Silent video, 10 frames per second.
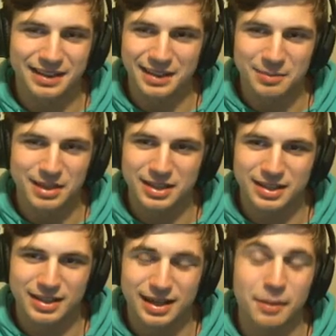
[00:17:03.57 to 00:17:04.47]
Lucky Me
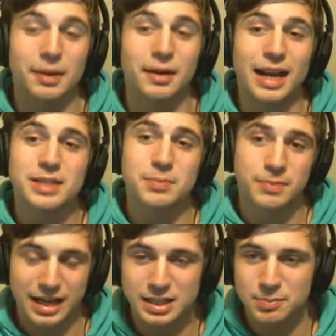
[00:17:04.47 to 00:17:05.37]
could have done. I mean, nice
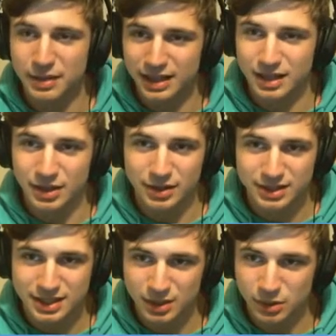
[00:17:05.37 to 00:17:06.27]
play, you know, on the
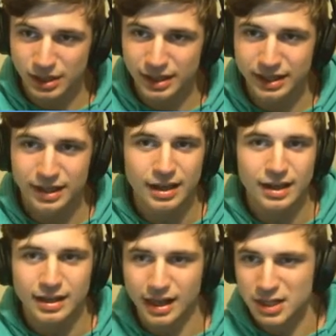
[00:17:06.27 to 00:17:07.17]
tier 1.
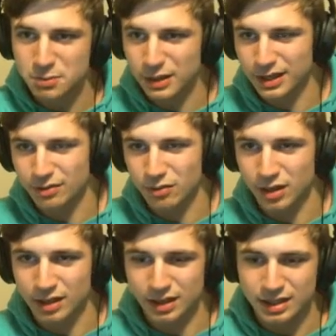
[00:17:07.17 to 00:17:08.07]
Nice play
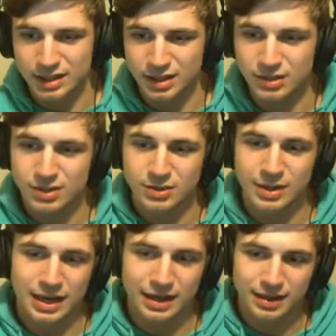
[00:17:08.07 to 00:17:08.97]
converting to the tier 2,
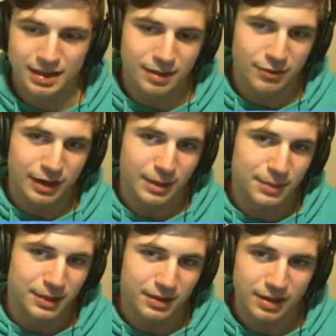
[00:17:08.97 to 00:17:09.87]
getting the fire
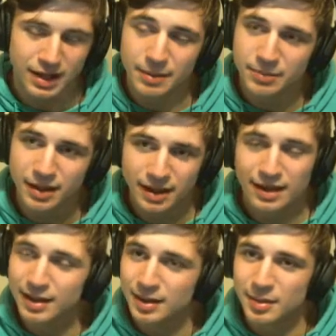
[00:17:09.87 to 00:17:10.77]
pillar and up.
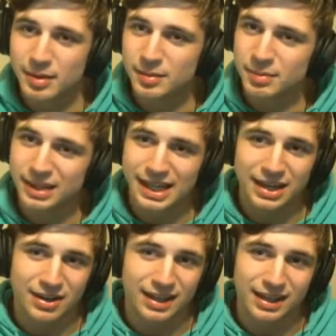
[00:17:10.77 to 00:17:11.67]
But
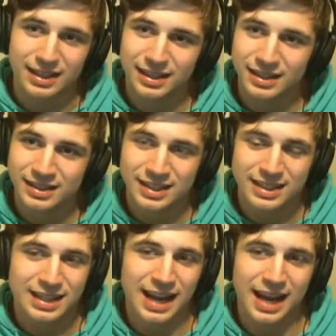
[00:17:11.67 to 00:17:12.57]
Larry, you
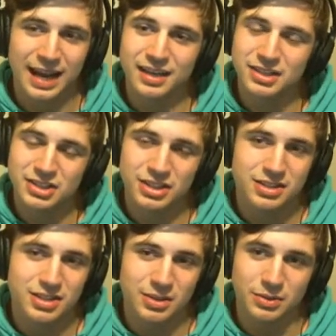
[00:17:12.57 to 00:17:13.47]
can't
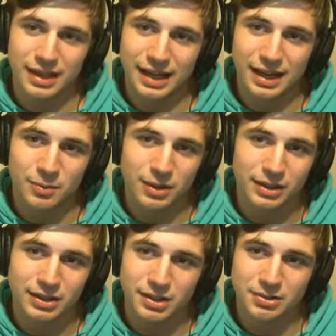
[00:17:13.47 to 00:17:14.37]
just do that where
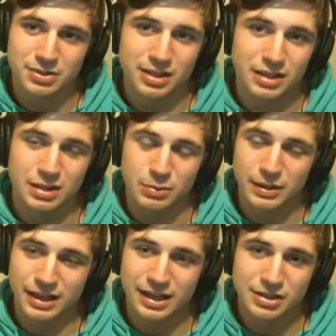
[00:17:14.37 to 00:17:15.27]
you're using
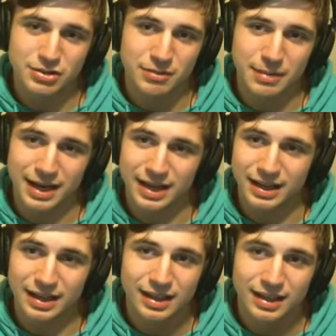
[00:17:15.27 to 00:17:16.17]
300
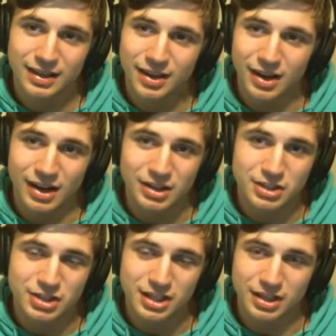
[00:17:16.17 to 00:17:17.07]
mana on
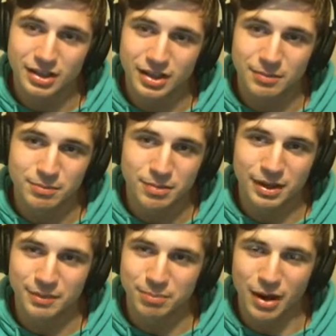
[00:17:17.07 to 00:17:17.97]
shield on
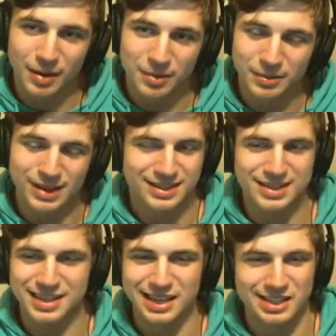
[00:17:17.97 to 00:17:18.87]
bomber mice
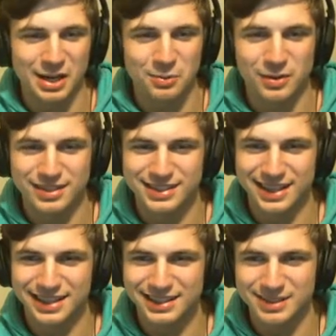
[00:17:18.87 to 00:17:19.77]
to take down one
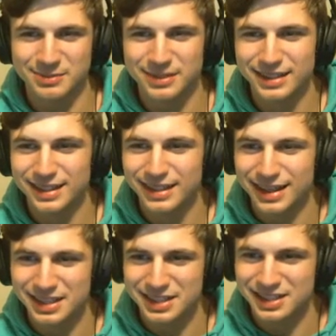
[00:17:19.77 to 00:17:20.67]
Sanctum.
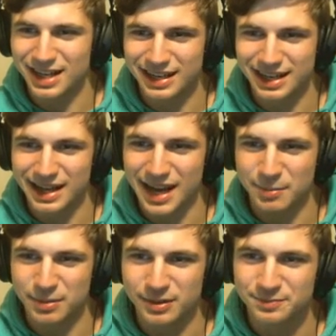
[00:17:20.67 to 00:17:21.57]
That's just not going to
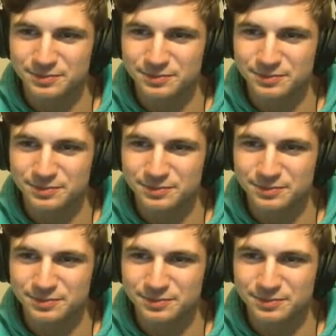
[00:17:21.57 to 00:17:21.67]
happen.